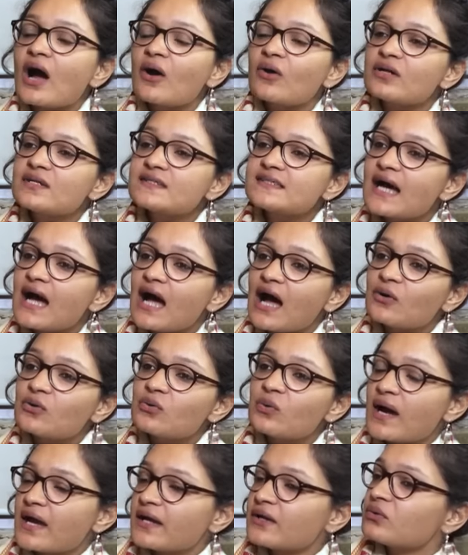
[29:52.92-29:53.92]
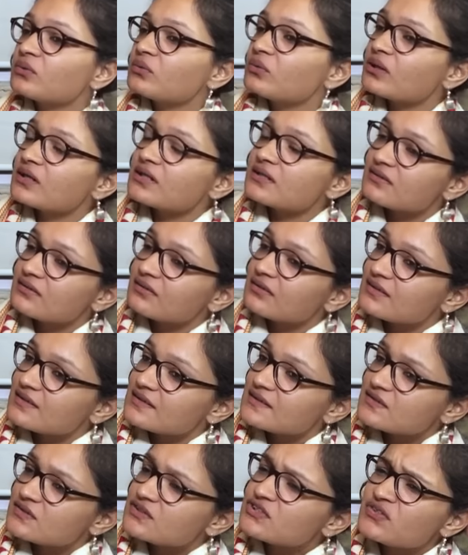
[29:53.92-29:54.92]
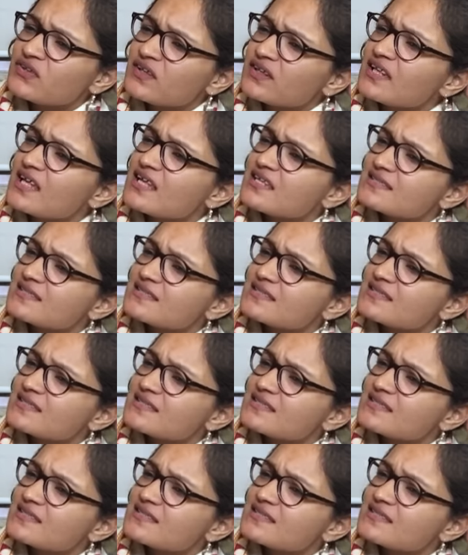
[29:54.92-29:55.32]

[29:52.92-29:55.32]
how does that, how no, do I know what? No, there do you is,